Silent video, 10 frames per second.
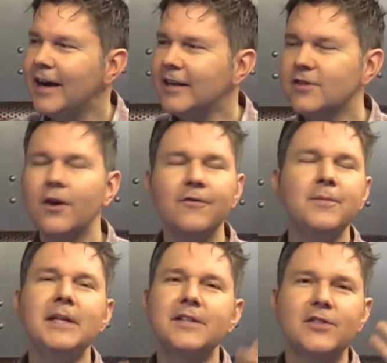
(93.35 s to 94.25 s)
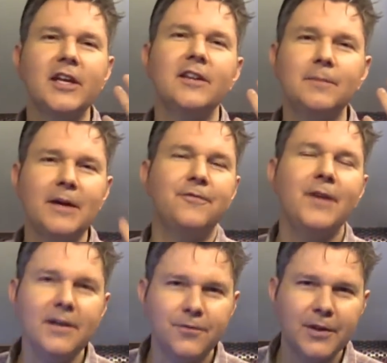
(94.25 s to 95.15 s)
It's hard for me to say they're my
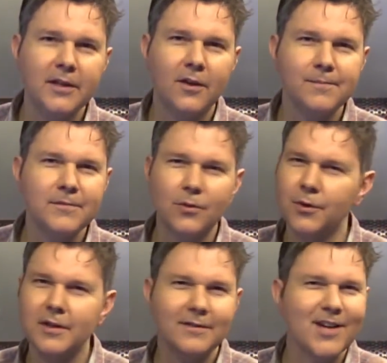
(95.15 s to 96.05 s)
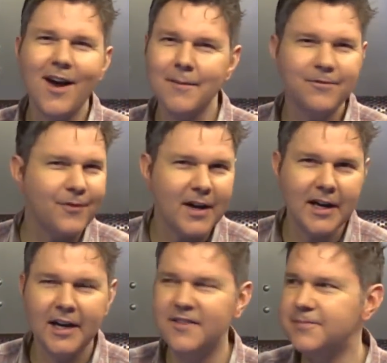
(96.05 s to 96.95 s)
favorite or the top
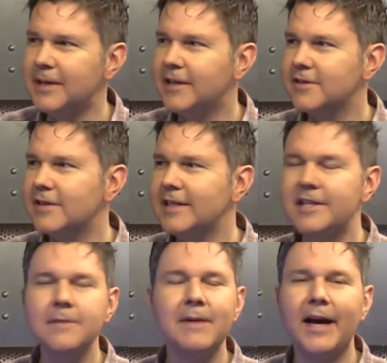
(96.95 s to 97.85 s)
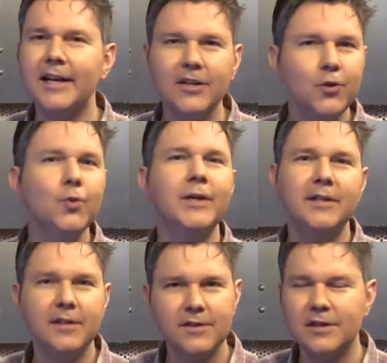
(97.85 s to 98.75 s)
5 because they keep adding new
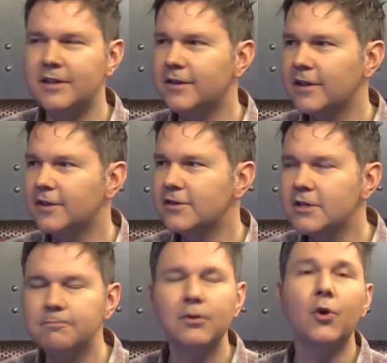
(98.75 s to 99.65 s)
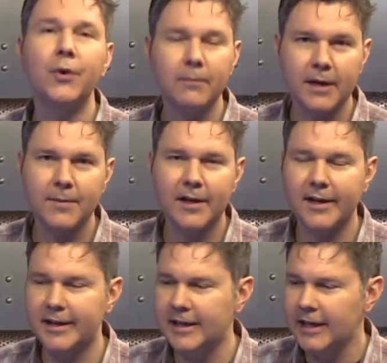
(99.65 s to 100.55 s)
indies in here that are just blowing my
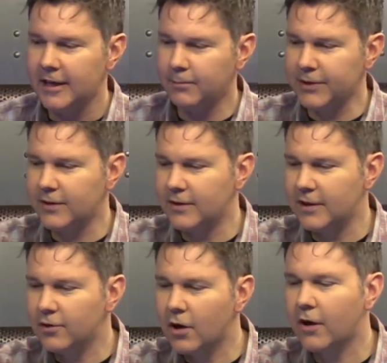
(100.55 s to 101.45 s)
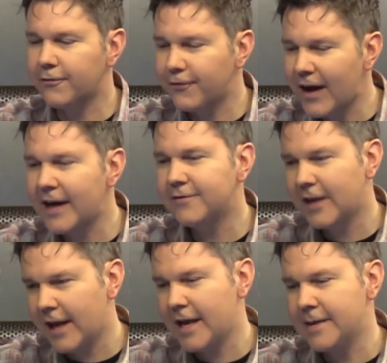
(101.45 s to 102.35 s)
mind. But here are 5
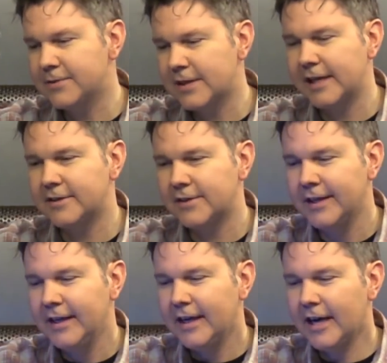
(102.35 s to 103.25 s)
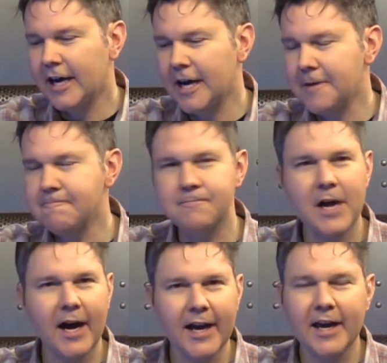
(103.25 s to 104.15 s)
games that
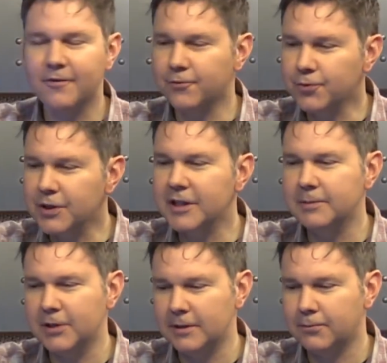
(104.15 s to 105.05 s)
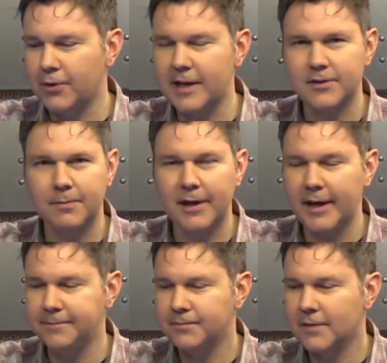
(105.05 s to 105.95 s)
I have really been impressed
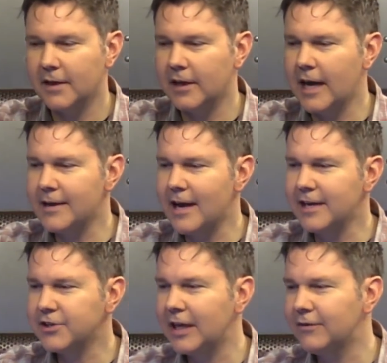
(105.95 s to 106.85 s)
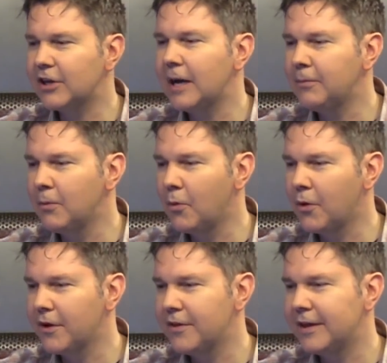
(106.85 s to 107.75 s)
by. And I actually have a couple
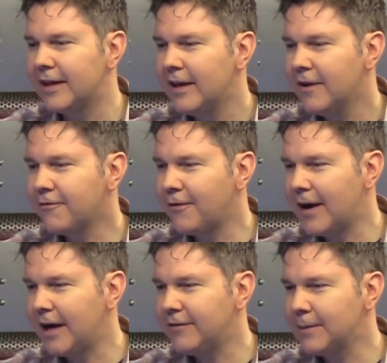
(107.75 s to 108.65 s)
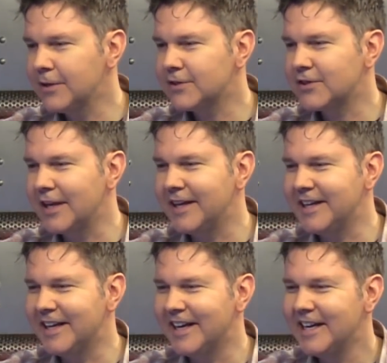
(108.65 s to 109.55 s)
more than 5. I'm gonna
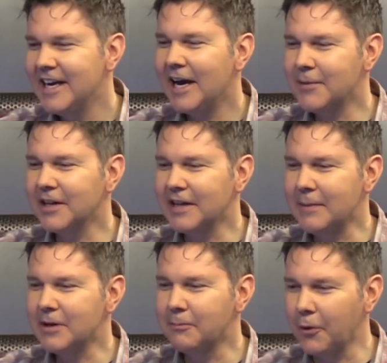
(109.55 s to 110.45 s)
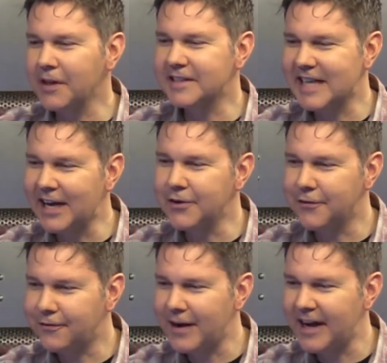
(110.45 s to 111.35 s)
say I'm gonna boil it down
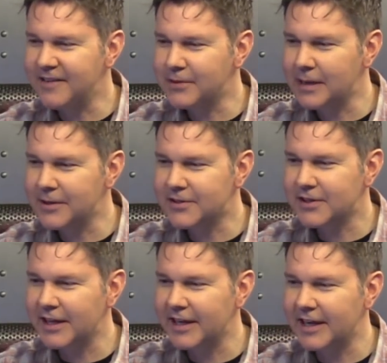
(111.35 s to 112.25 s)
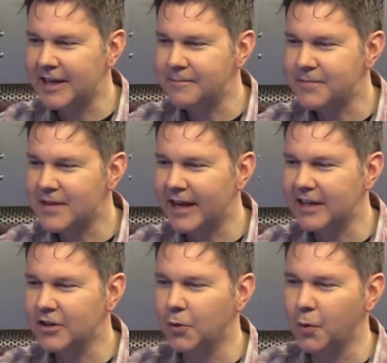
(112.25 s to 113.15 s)
to 5, but I'm gonna say Night
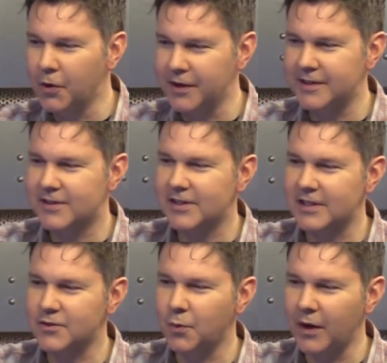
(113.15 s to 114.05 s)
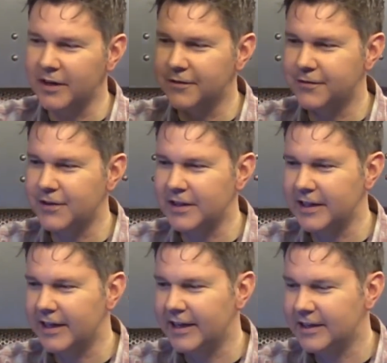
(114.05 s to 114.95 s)
in the Woods is one of
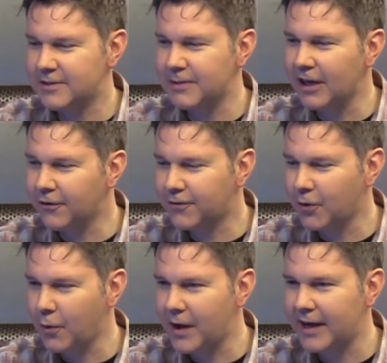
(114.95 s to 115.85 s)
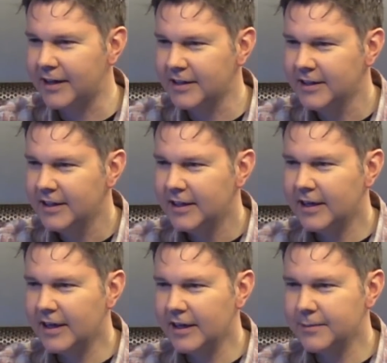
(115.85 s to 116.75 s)
the. It's been out for a while.
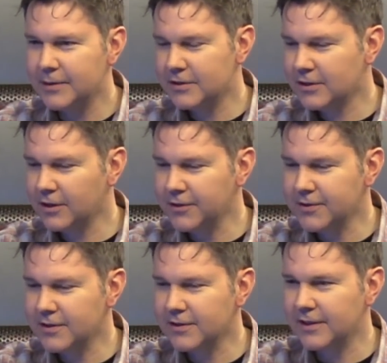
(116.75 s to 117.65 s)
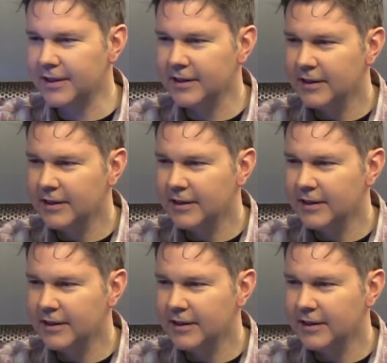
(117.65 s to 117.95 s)
Let me just close this thing,